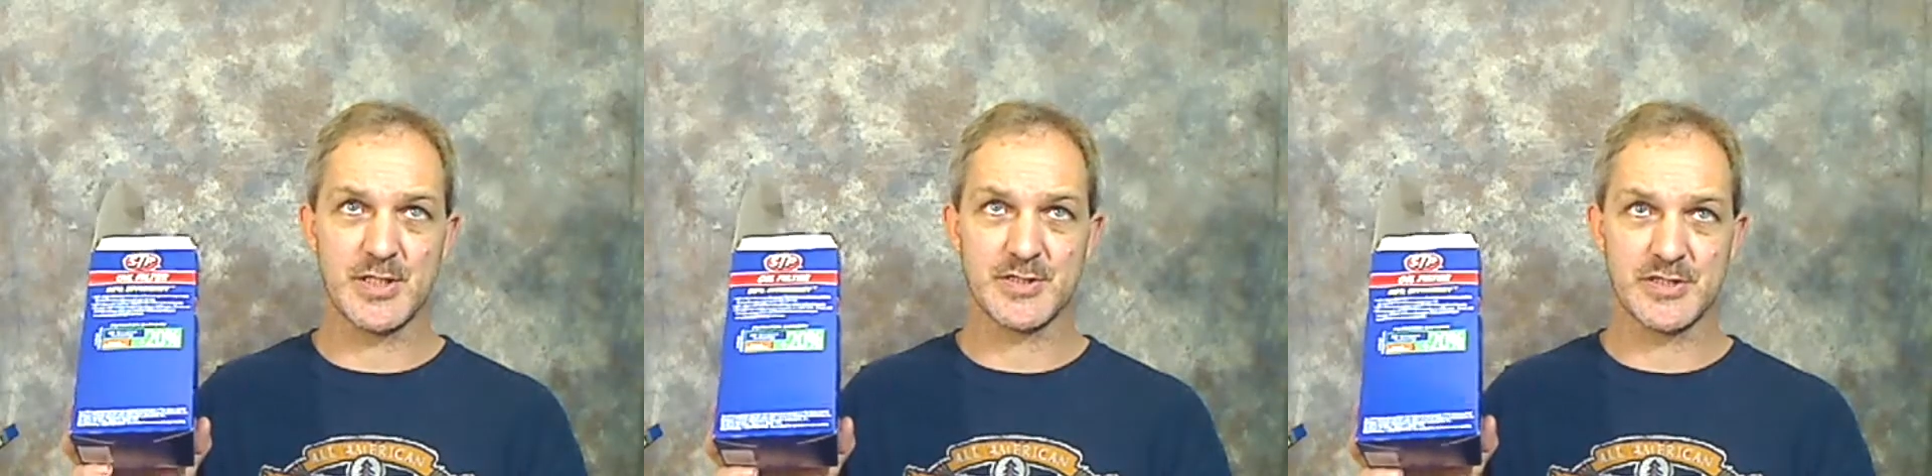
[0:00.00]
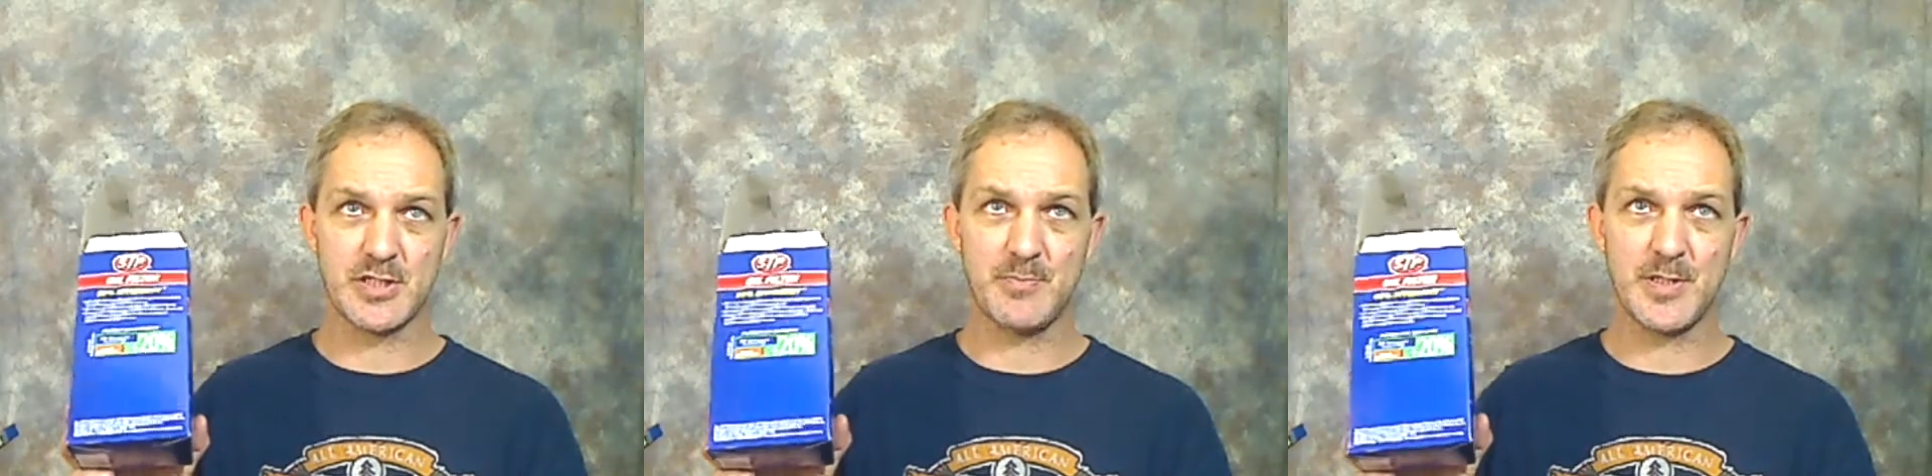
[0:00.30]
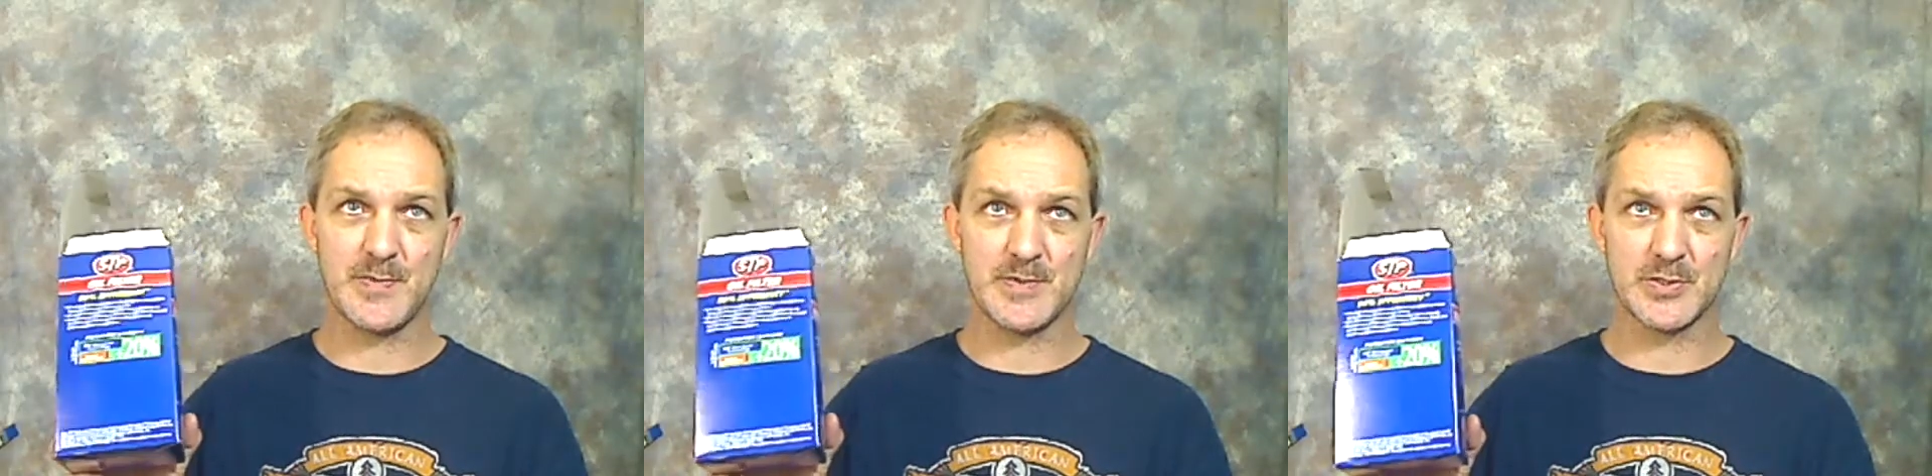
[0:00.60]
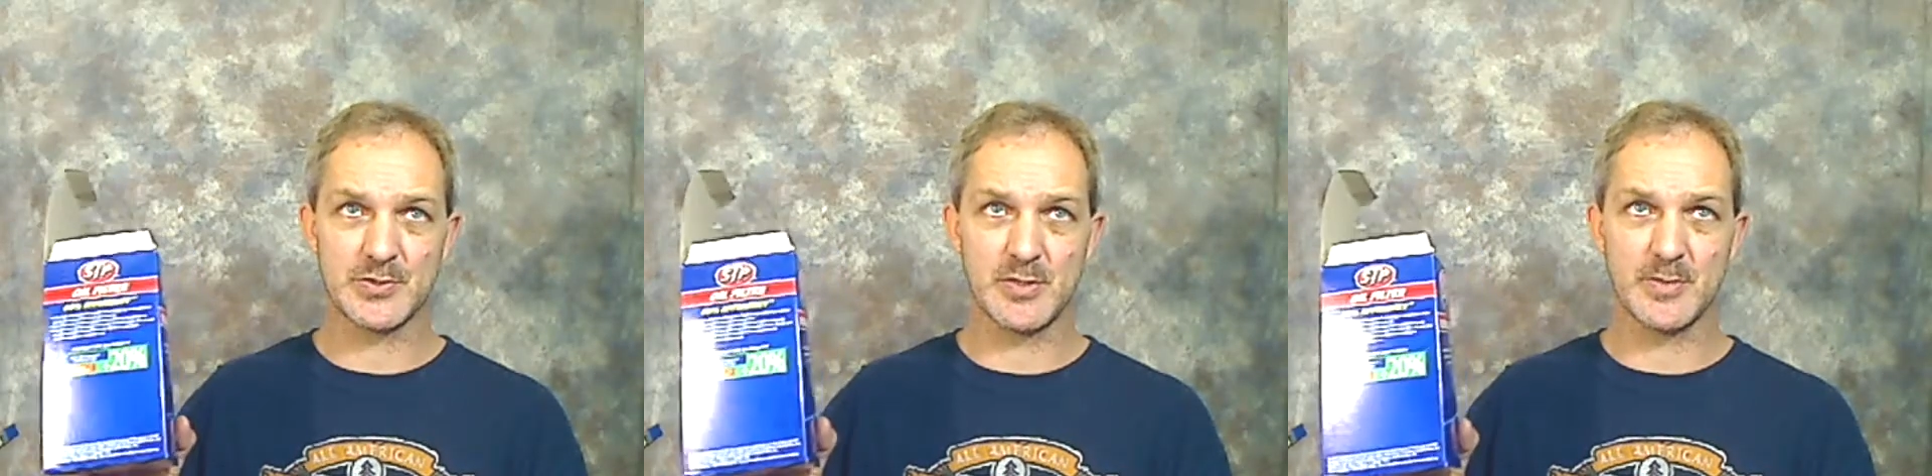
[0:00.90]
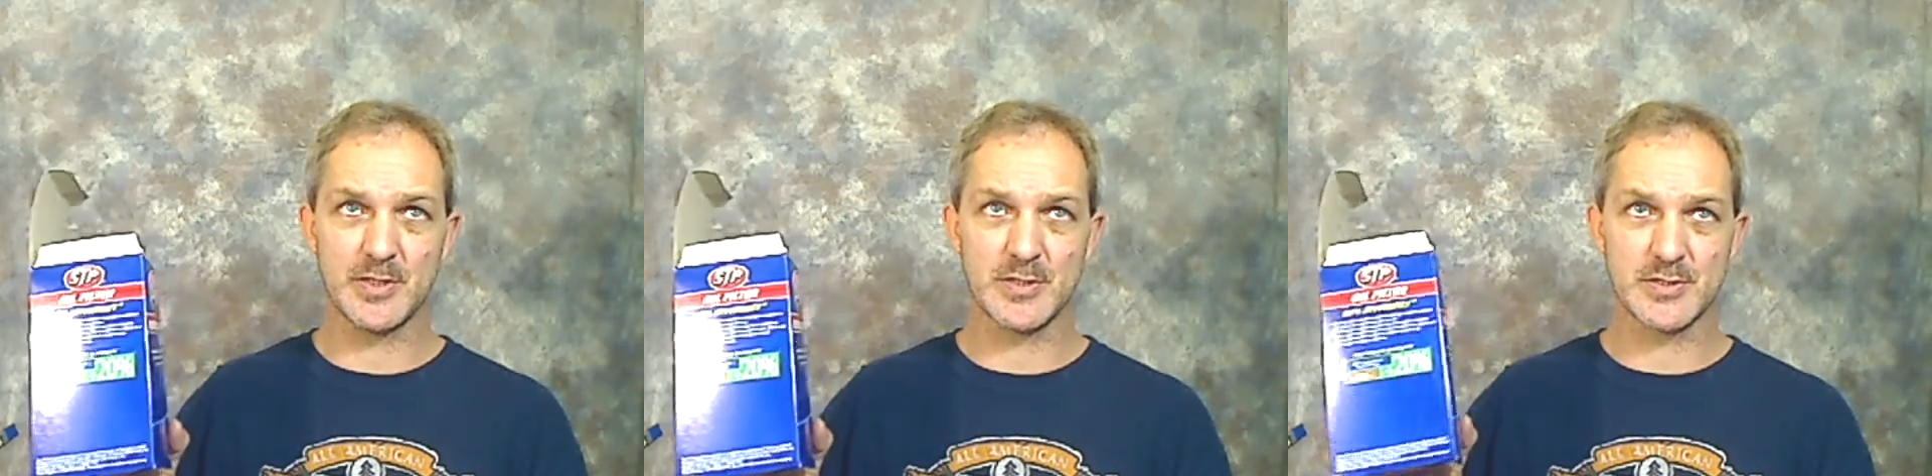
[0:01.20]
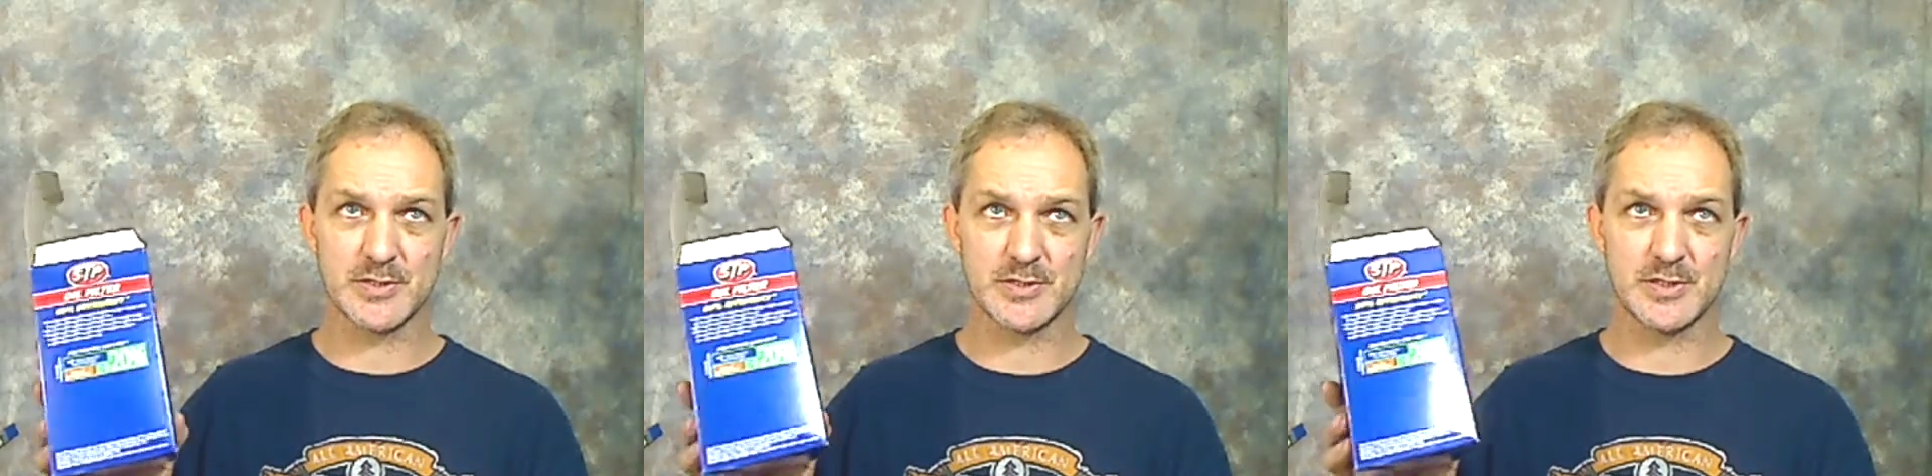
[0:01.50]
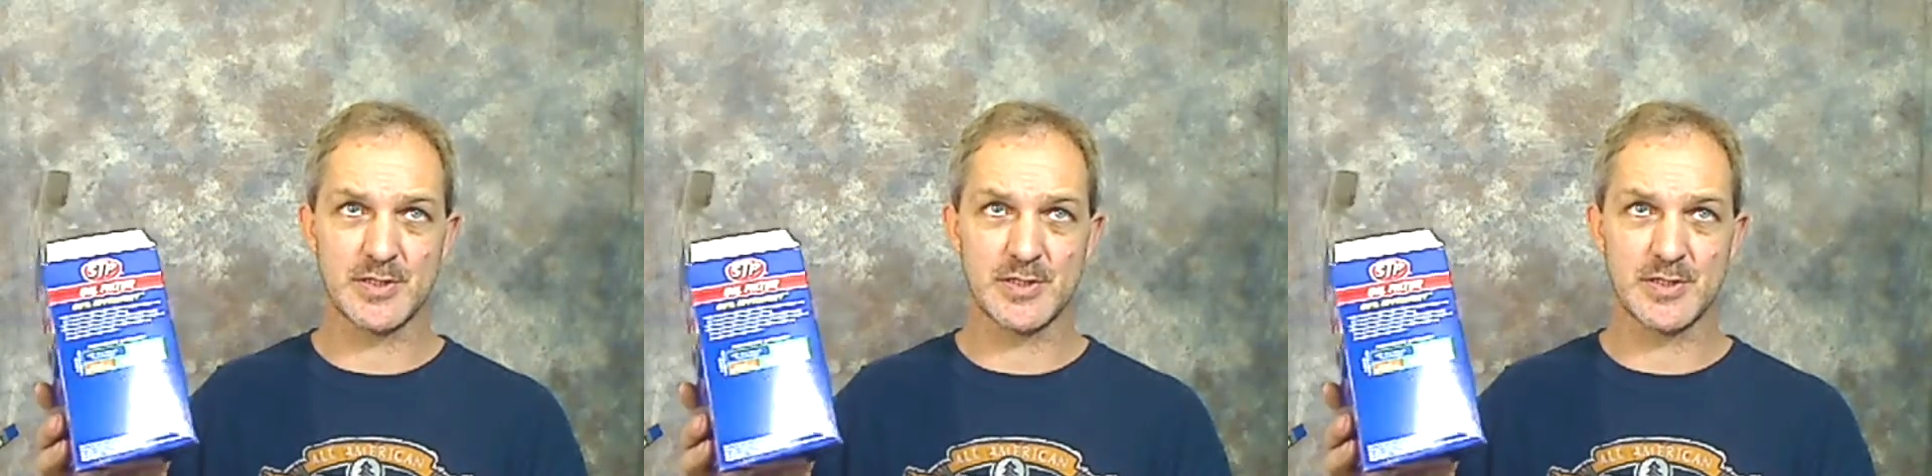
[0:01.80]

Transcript: STP filter because it's,